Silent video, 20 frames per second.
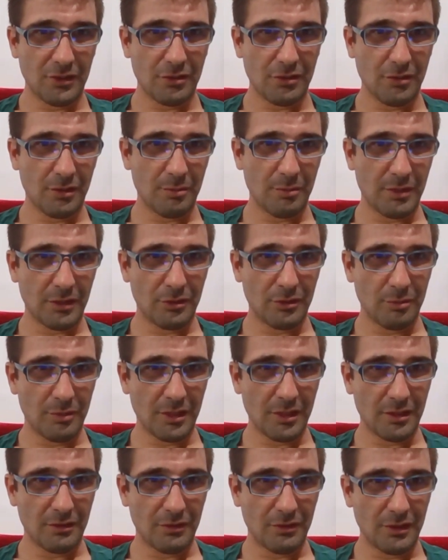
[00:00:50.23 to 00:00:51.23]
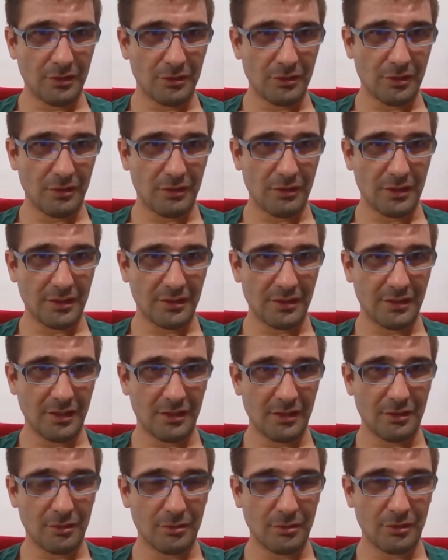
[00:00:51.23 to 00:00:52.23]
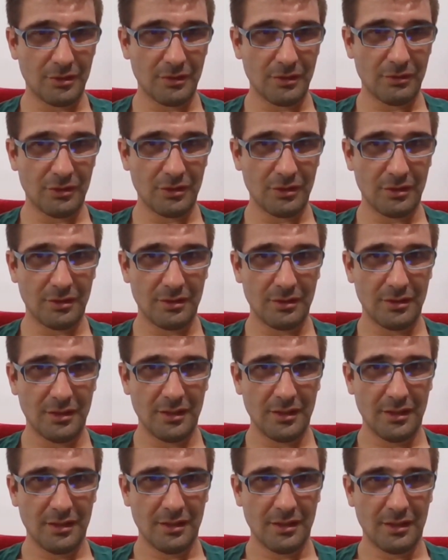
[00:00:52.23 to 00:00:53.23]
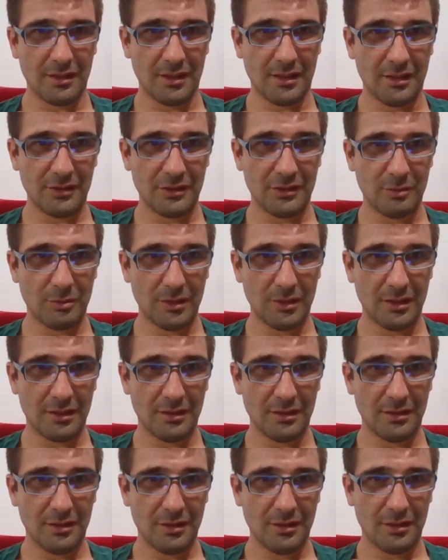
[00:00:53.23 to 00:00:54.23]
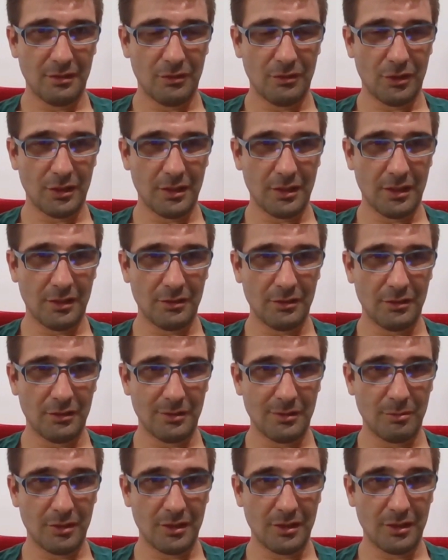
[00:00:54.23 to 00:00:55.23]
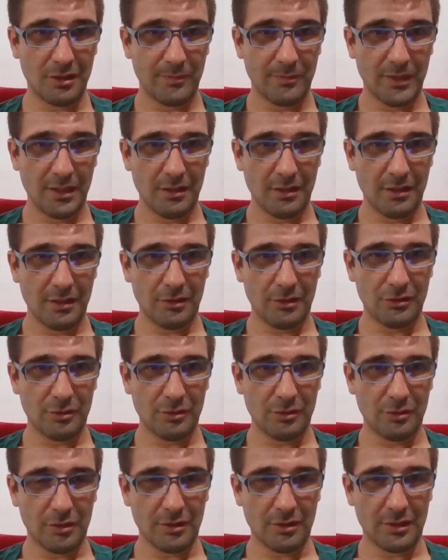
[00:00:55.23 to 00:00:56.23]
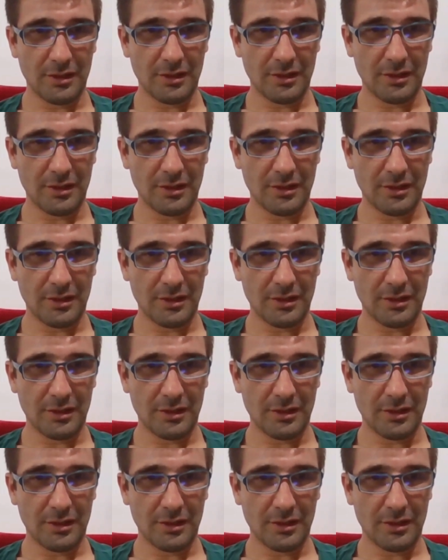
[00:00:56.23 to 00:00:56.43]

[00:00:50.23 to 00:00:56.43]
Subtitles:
he scored back-to-back wins over Alexander Gustafsson, Ranspan, Volkanos Demir, lost to Paul